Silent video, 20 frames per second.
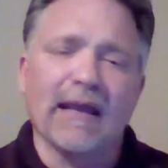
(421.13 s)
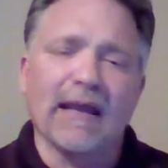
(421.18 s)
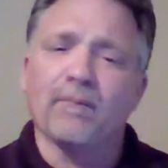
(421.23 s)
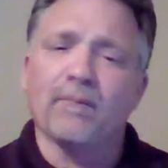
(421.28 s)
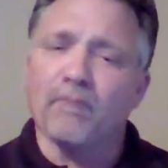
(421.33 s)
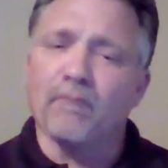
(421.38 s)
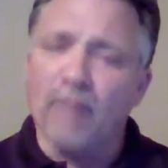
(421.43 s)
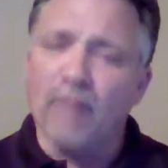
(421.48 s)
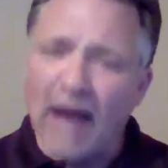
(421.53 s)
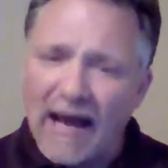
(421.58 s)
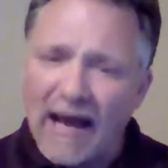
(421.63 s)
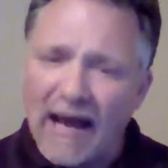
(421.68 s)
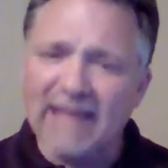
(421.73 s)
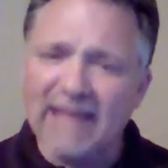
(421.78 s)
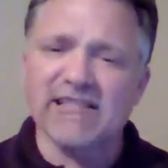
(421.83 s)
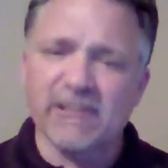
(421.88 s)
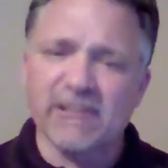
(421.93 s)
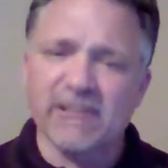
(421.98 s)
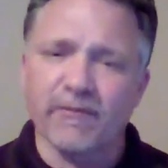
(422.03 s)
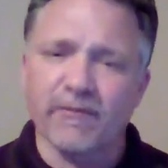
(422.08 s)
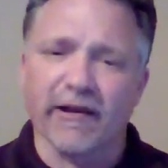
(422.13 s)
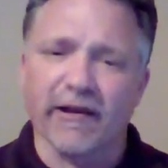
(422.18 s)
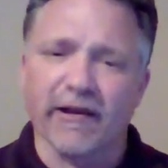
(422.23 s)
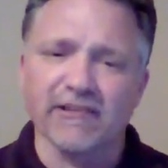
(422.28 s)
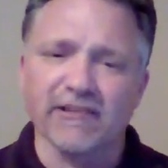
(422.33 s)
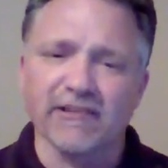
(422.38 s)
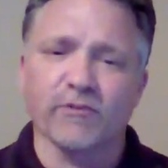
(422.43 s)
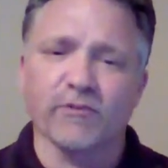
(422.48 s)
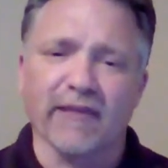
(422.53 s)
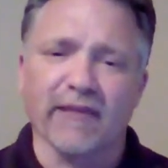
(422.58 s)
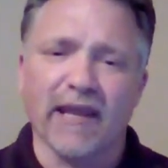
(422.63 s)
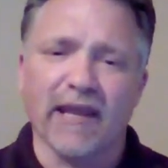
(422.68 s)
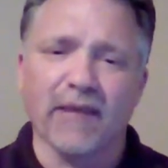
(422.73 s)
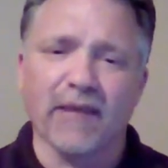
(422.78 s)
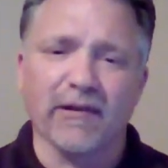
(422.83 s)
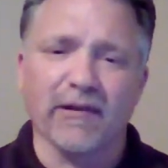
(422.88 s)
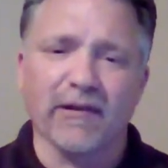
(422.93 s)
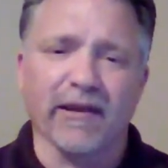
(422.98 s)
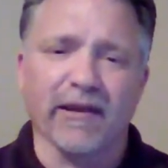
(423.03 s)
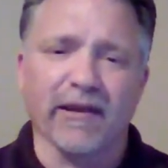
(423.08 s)
my experience with
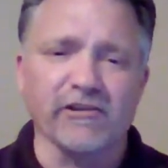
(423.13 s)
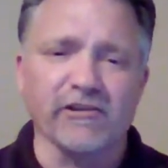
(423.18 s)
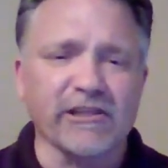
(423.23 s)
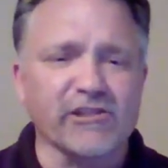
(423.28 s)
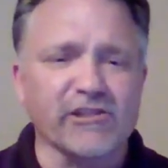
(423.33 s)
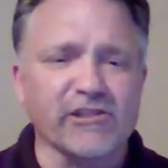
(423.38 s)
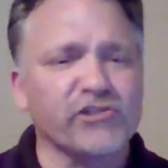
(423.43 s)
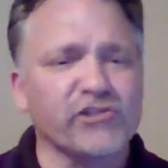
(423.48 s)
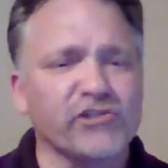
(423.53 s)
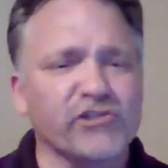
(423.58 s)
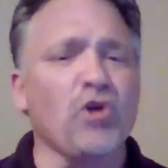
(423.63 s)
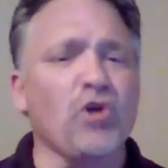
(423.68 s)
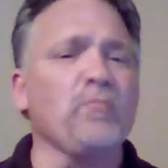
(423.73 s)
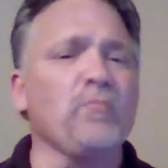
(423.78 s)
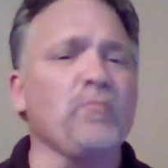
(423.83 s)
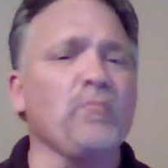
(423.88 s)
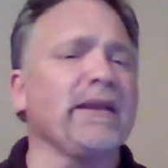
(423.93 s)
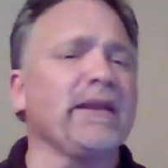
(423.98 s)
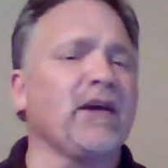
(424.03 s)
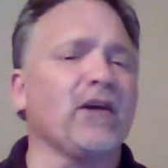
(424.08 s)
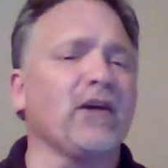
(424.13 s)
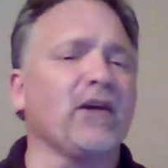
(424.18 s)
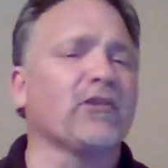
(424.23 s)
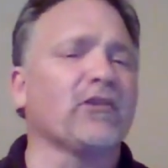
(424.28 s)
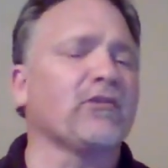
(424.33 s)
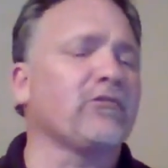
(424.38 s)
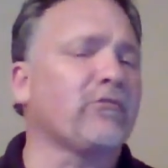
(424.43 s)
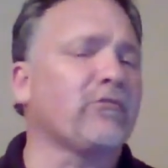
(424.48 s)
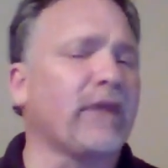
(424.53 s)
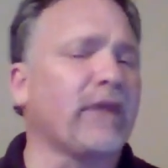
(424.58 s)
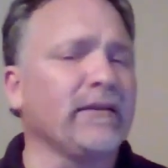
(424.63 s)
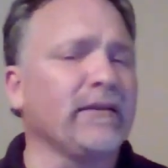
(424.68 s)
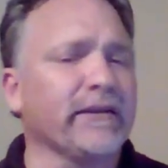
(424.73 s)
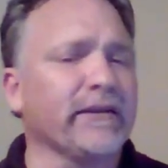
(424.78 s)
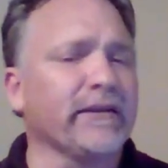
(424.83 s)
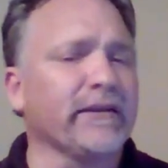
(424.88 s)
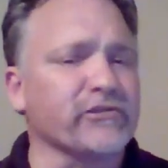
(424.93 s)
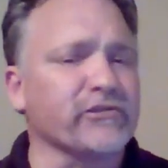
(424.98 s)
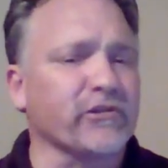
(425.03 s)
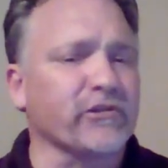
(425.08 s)
Ambit Energy and so many other great
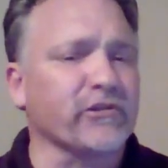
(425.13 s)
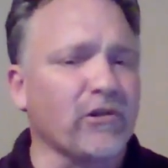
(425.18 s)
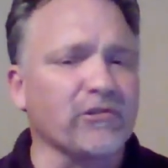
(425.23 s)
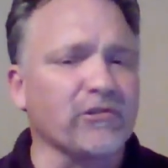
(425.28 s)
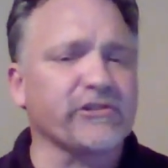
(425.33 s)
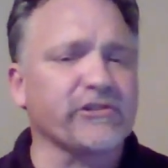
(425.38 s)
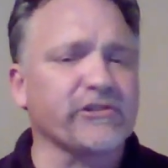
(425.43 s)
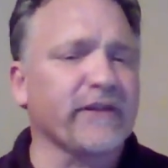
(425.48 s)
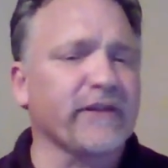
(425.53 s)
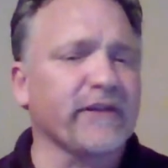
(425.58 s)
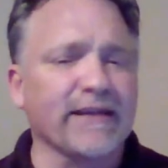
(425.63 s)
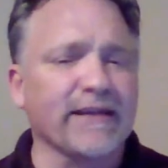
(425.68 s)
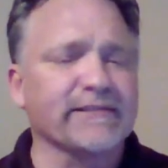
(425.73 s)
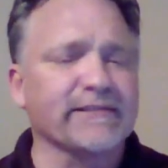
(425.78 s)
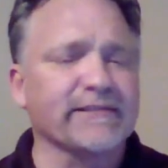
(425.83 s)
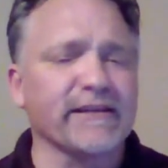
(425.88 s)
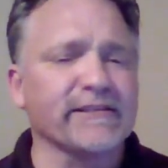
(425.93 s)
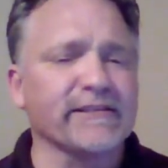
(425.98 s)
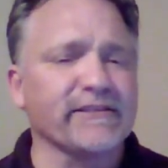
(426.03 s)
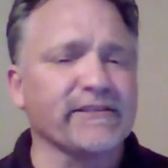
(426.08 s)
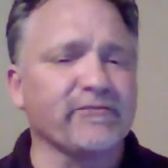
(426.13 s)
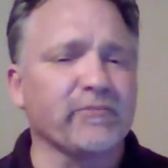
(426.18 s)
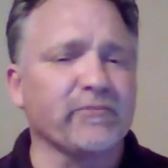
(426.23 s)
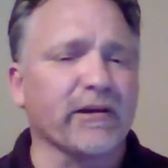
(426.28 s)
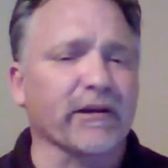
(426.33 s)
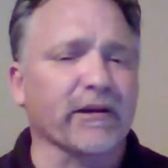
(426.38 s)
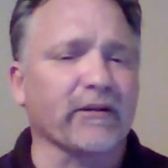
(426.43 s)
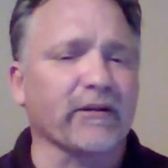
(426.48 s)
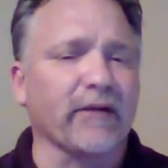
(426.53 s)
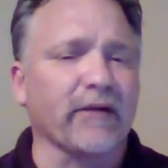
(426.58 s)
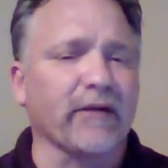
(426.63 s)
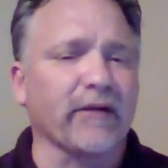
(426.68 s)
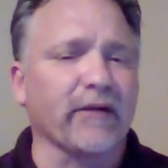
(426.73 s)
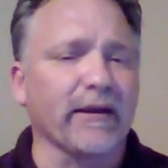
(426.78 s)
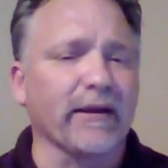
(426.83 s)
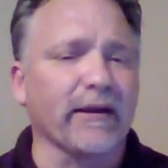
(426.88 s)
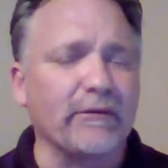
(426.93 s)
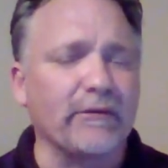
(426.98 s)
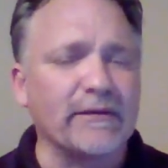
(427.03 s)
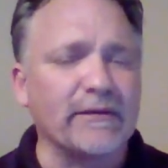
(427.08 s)
leaders across the United States of America right
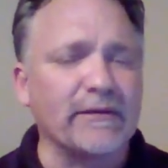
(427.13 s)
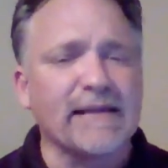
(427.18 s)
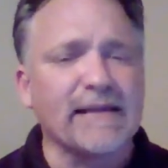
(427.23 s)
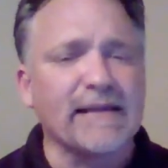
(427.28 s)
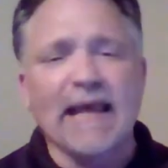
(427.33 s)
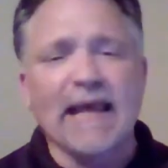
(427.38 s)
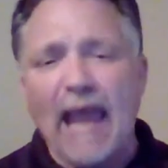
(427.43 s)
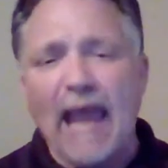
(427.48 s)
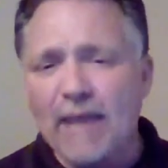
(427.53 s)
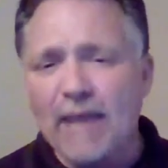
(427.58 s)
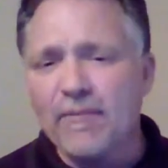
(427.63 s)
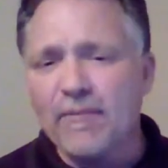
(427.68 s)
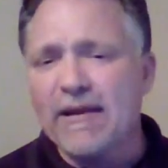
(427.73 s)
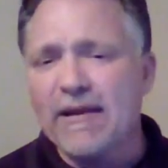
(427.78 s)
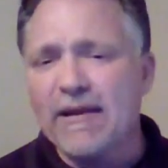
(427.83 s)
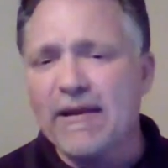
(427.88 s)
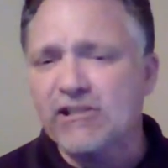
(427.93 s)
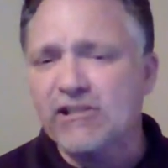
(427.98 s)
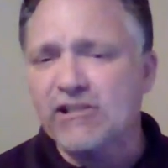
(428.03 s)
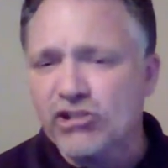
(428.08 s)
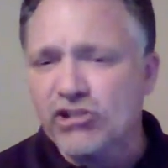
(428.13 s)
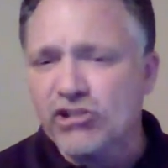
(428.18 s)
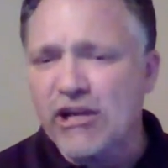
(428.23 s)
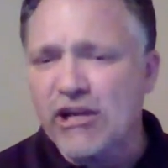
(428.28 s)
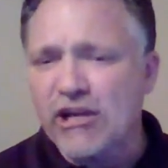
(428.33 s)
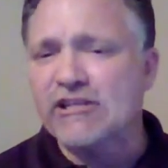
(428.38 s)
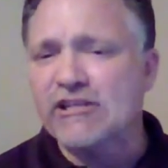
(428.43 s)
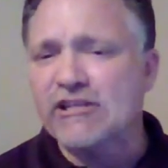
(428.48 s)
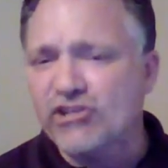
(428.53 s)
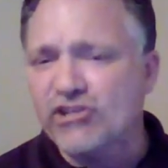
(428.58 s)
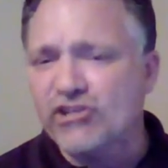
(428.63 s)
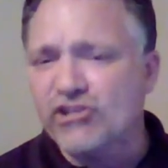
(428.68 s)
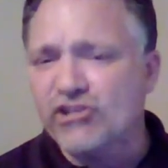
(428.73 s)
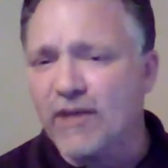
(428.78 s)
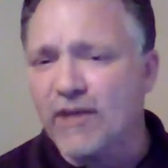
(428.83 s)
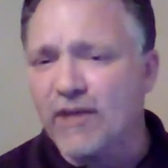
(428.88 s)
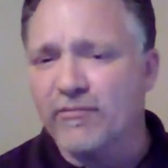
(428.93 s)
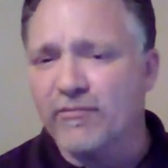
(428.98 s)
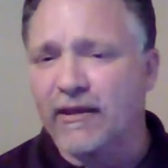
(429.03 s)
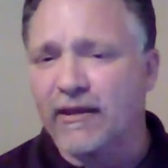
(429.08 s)
now is Ambit has changed
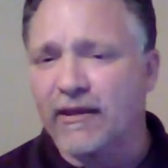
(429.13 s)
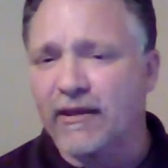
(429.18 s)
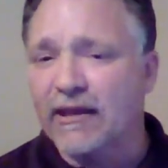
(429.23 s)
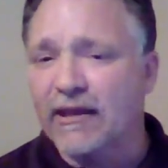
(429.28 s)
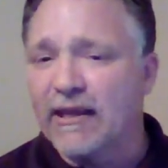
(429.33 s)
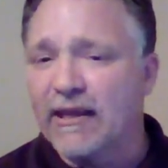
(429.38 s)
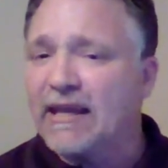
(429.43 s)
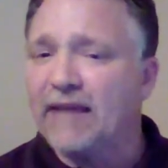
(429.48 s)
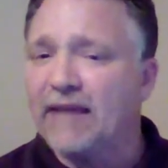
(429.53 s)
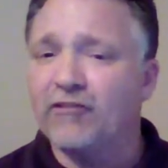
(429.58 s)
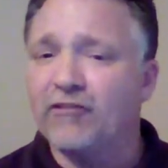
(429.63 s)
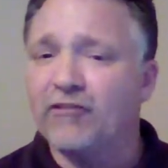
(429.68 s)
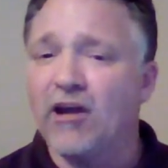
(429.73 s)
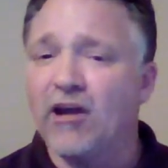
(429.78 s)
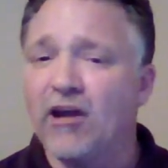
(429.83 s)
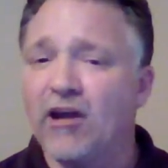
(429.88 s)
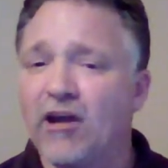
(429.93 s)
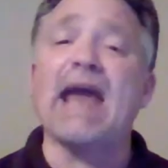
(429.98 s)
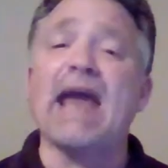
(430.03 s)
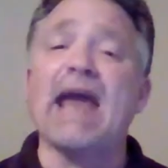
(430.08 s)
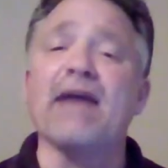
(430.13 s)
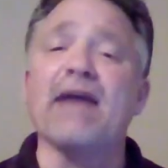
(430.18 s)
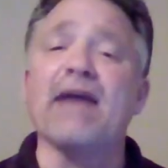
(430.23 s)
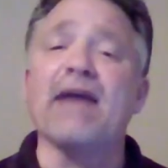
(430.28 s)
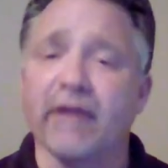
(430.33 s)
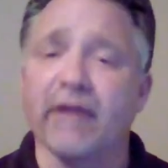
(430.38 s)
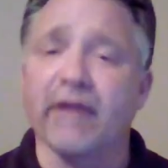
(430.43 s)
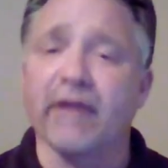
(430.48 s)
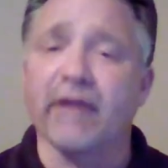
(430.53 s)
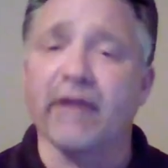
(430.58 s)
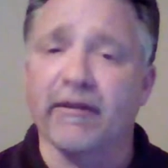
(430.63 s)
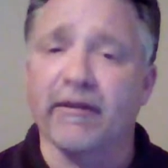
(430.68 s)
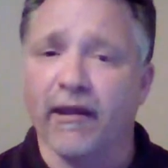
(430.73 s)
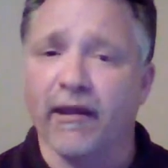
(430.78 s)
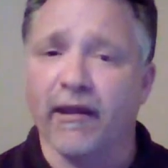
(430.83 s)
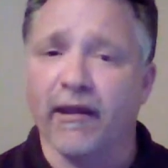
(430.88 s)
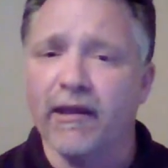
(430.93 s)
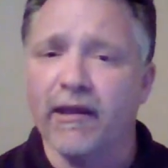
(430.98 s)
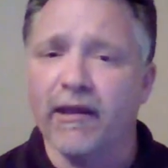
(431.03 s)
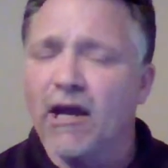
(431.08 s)
something, if not everything,
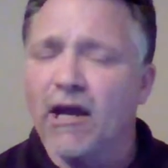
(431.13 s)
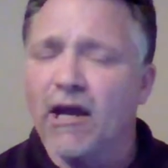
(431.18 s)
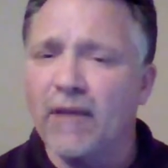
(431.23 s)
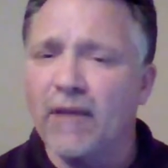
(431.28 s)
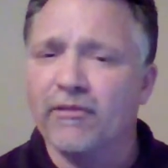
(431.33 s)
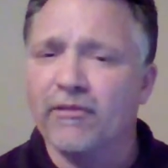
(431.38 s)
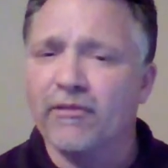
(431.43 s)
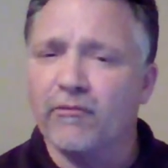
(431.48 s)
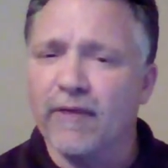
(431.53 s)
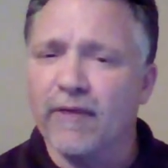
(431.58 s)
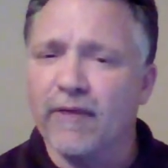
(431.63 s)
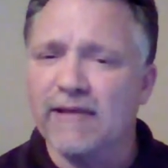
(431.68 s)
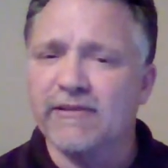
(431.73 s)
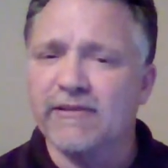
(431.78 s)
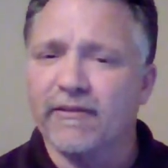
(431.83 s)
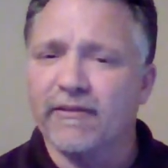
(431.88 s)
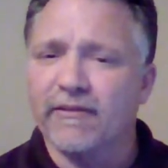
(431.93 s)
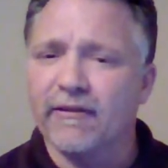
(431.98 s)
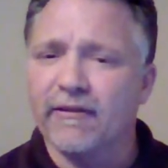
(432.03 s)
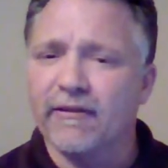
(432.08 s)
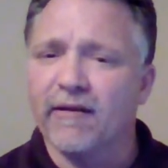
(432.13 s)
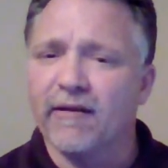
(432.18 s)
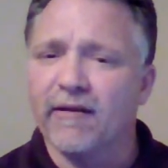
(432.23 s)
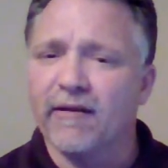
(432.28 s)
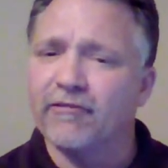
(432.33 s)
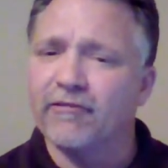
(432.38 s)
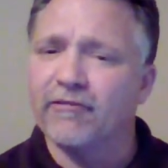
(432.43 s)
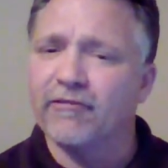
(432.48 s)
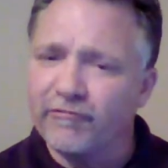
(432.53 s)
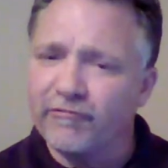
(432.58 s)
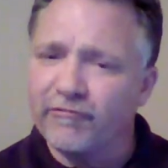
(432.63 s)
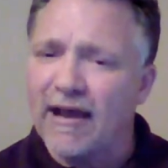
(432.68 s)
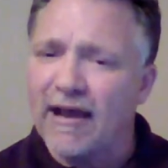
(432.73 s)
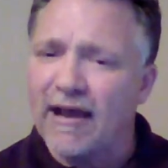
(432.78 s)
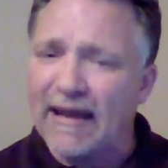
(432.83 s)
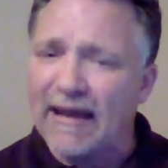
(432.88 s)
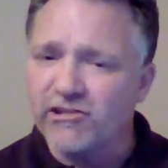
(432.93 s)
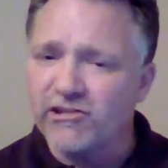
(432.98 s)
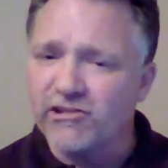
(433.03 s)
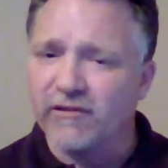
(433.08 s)
about the rest of their life
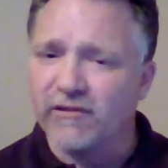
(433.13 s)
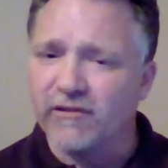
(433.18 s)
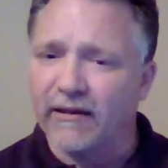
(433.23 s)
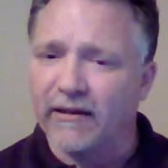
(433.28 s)
financially.